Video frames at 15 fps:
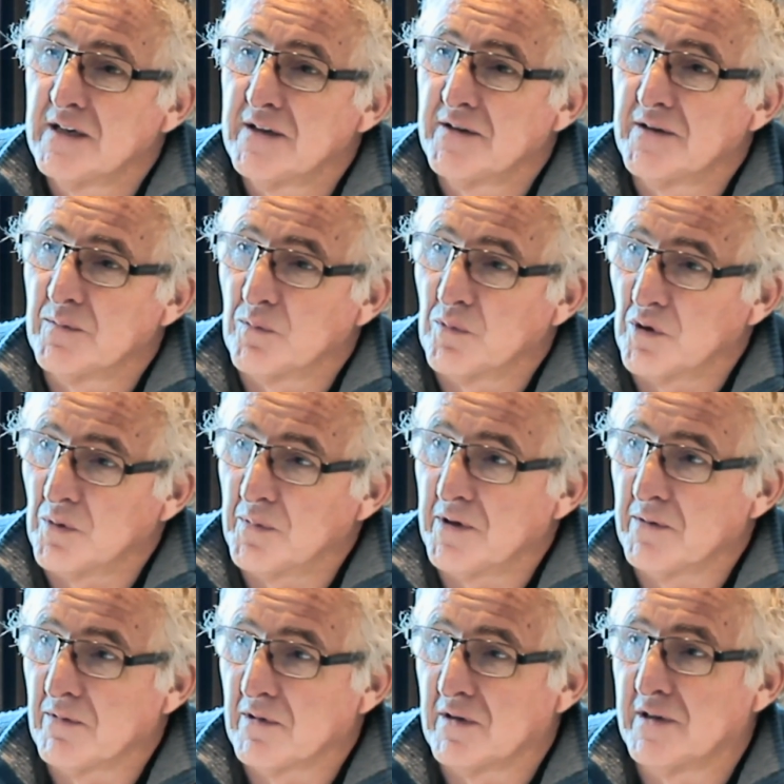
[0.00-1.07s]
that will
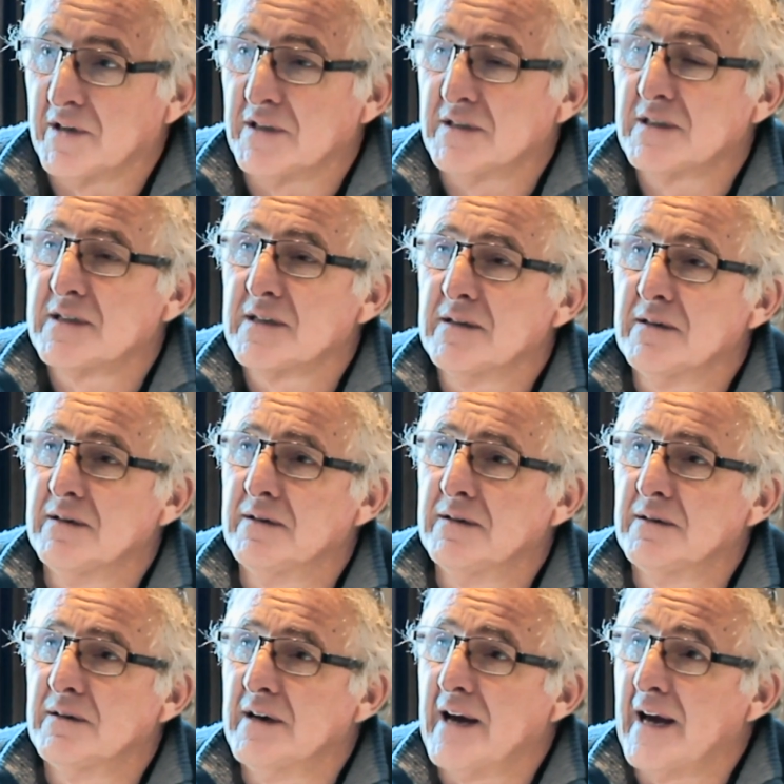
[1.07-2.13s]
be released
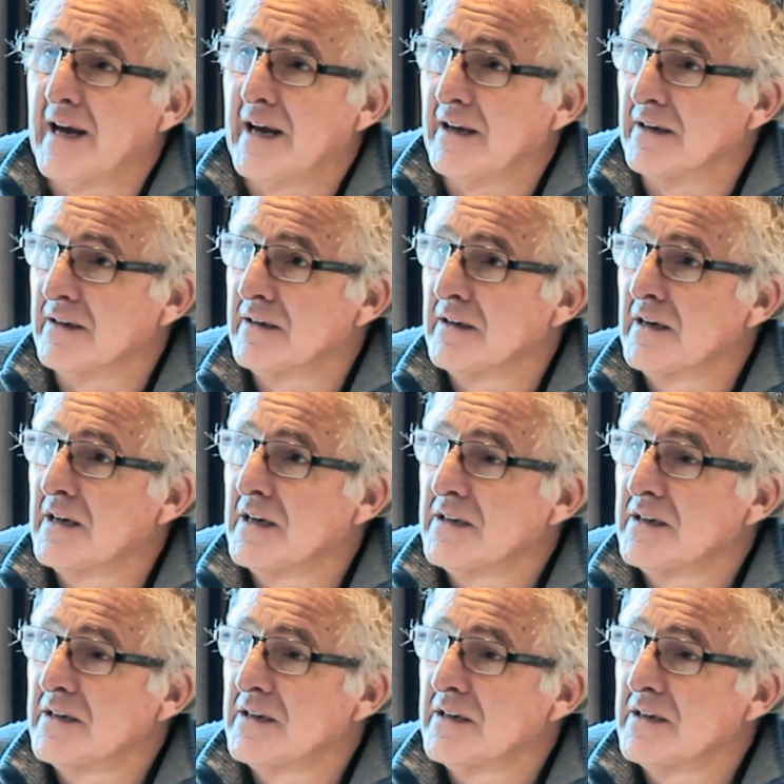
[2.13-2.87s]
and